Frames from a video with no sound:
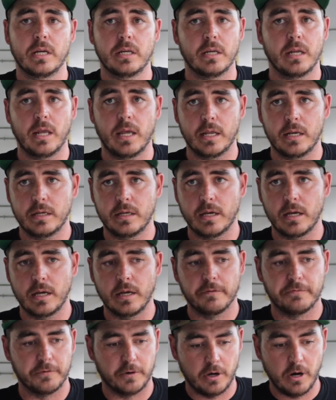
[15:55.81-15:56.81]
And
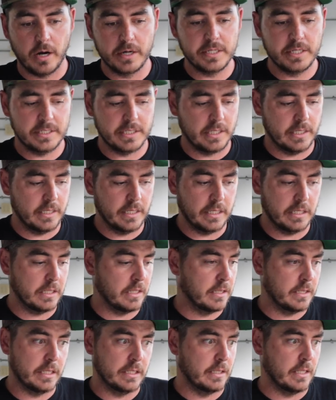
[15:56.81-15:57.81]
for car
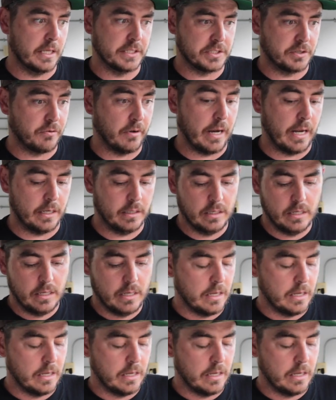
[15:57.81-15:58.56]
detailing, then that's great.